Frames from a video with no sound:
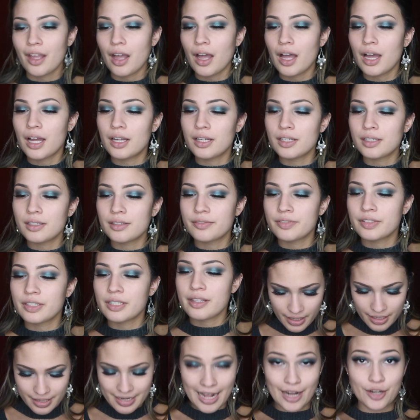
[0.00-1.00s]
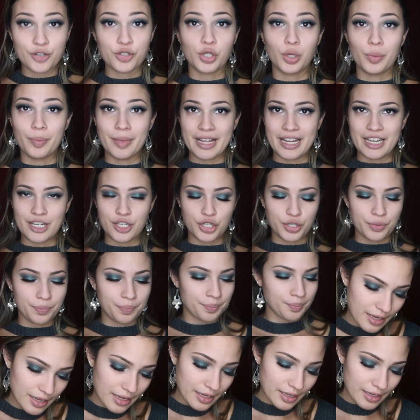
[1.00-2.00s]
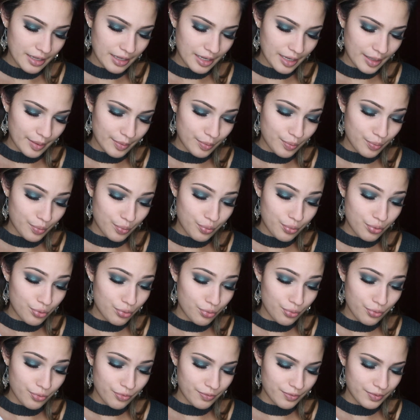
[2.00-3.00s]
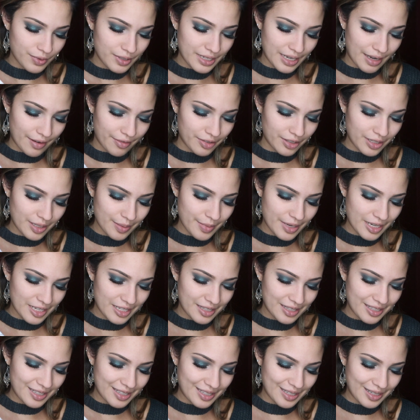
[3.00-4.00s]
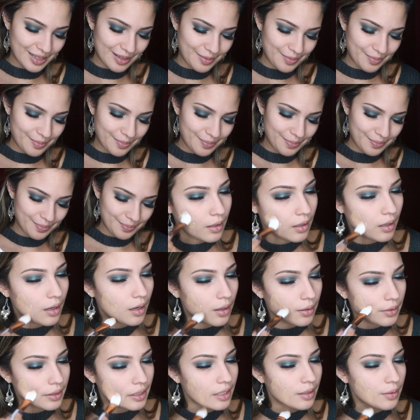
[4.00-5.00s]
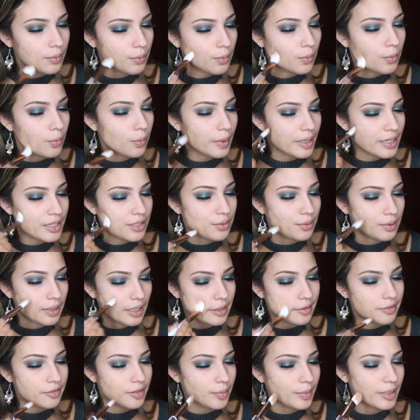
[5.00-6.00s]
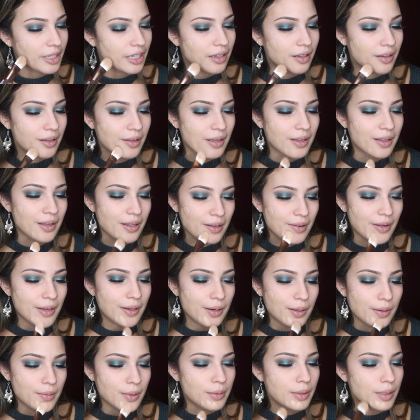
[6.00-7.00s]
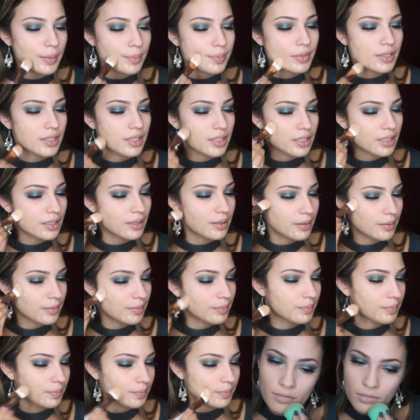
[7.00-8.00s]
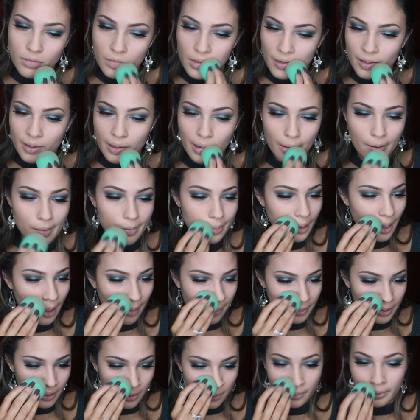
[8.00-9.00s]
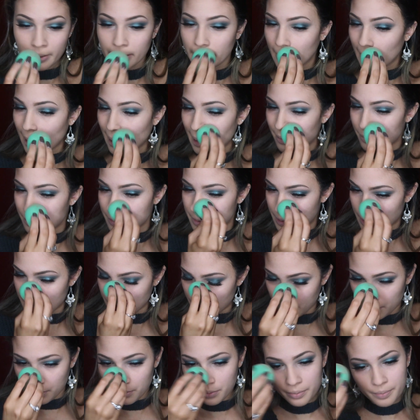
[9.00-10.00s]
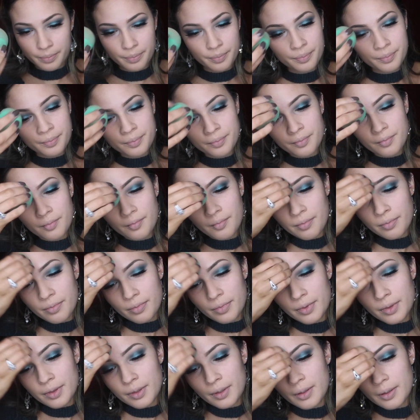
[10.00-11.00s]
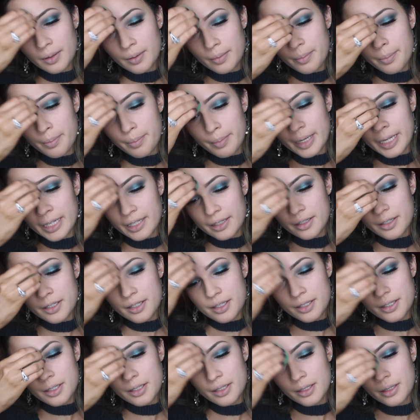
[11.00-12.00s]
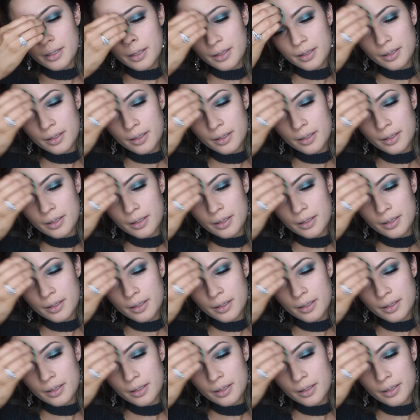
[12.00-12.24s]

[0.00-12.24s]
of Natural Beige. I definitely messed this up. Oh yeah, way too light for me. Whoops. I'm probably going to have to mix